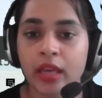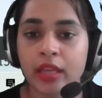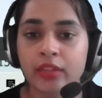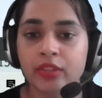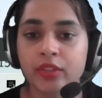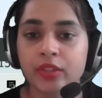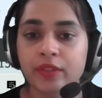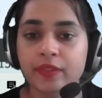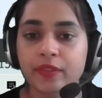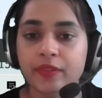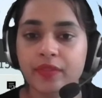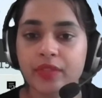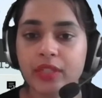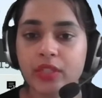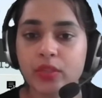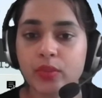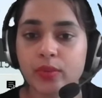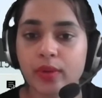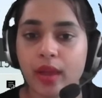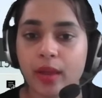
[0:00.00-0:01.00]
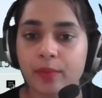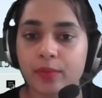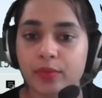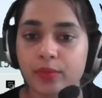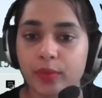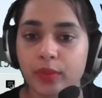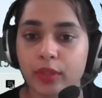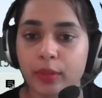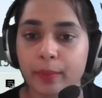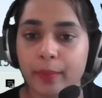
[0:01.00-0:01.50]
350 grams
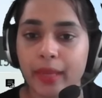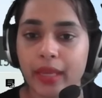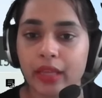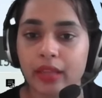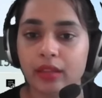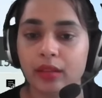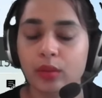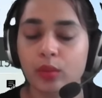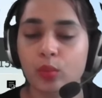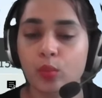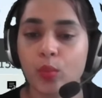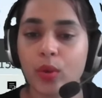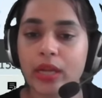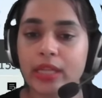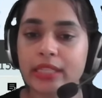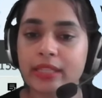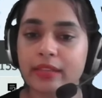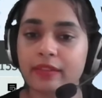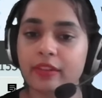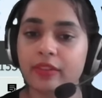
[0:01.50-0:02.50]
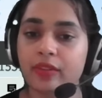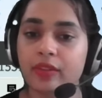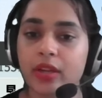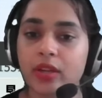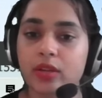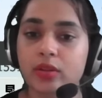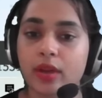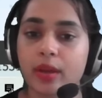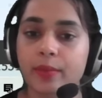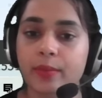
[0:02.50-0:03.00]
for the male,
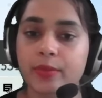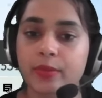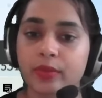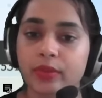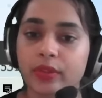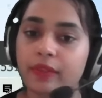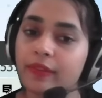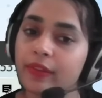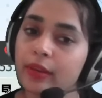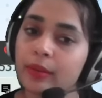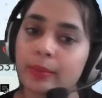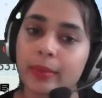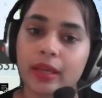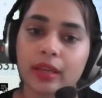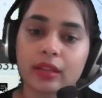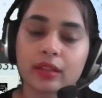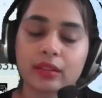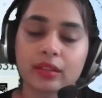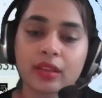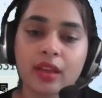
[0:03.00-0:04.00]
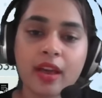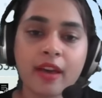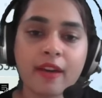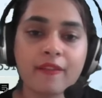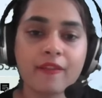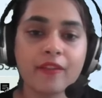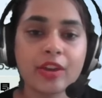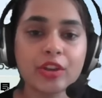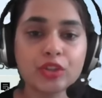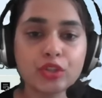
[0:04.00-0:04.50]
175 grams for the female.
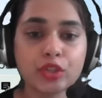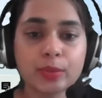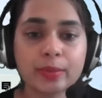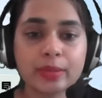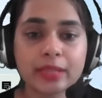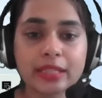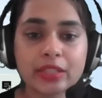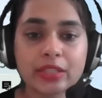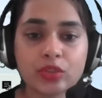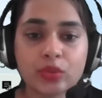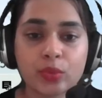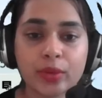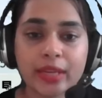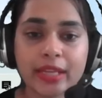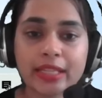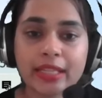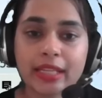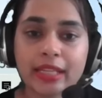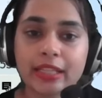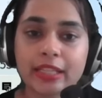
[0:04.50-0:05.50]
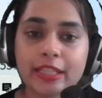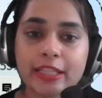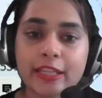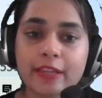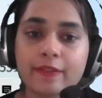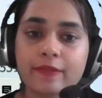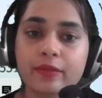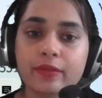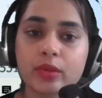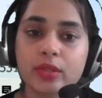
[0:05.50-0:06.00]
Vegetables, grains and the
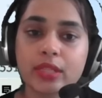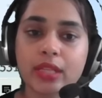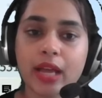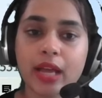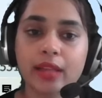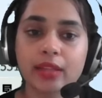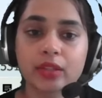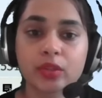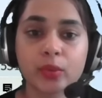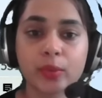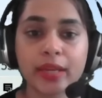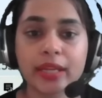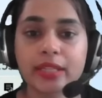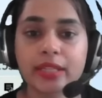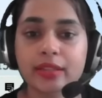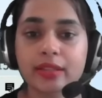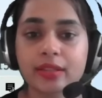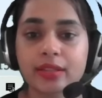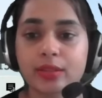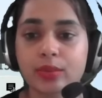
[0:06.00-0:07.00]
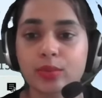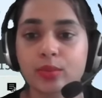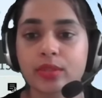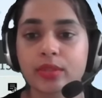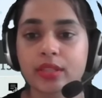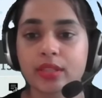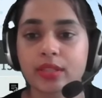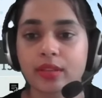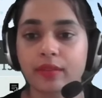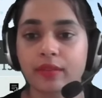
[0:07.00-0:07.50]
seafoods are the greater
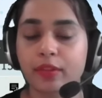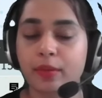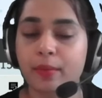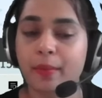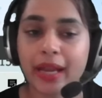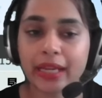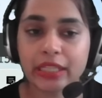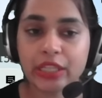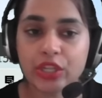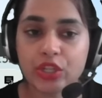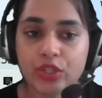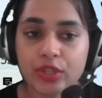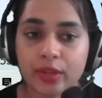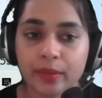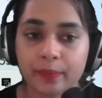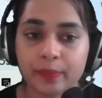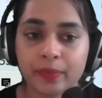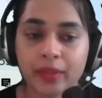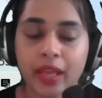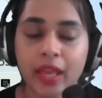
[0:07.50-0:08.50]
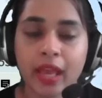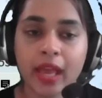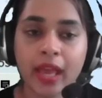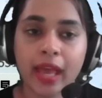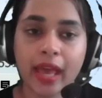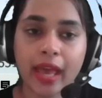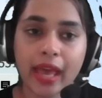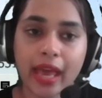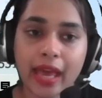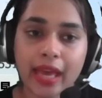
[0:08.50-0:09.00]
sources of the magnesium
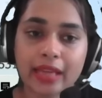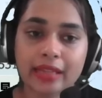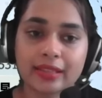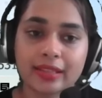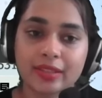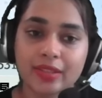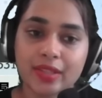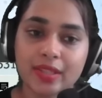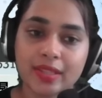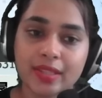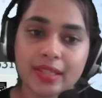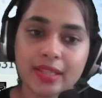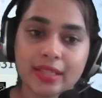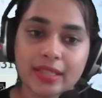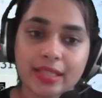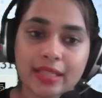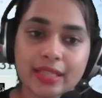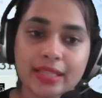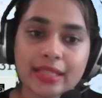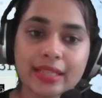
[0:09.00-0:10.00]
and the diseases